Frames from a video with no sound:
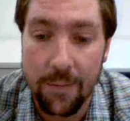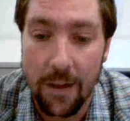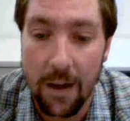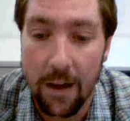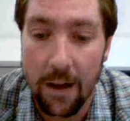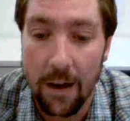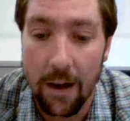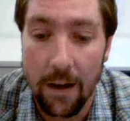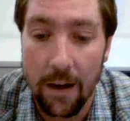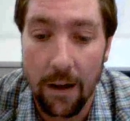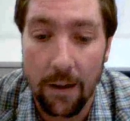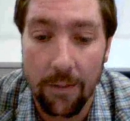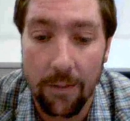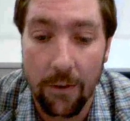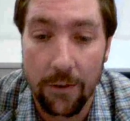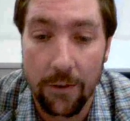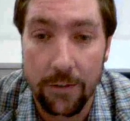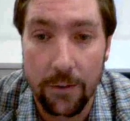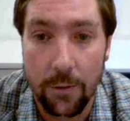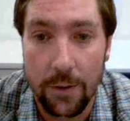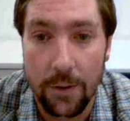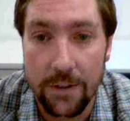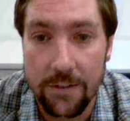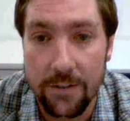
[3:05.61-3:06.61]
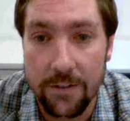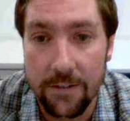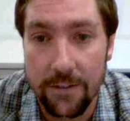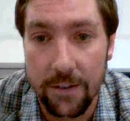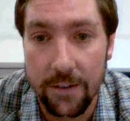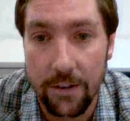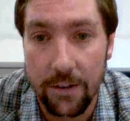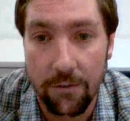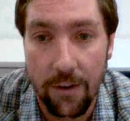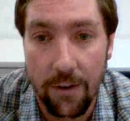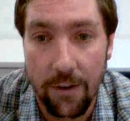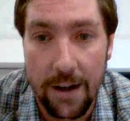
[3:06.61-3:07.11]
Those are questions
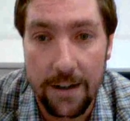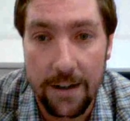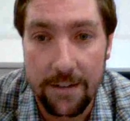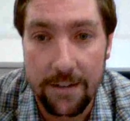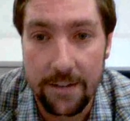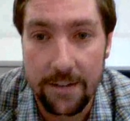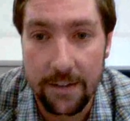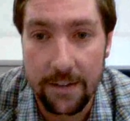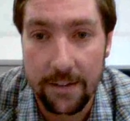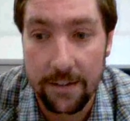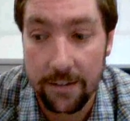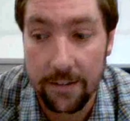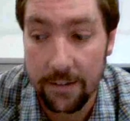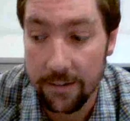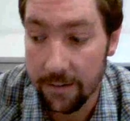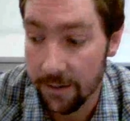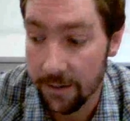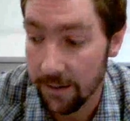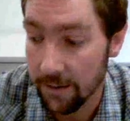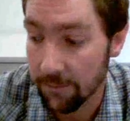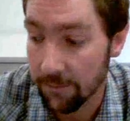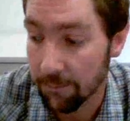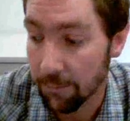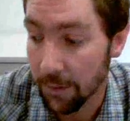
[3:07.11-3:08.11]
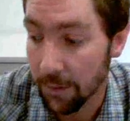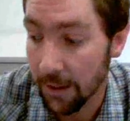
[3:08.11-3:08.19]
that are raised in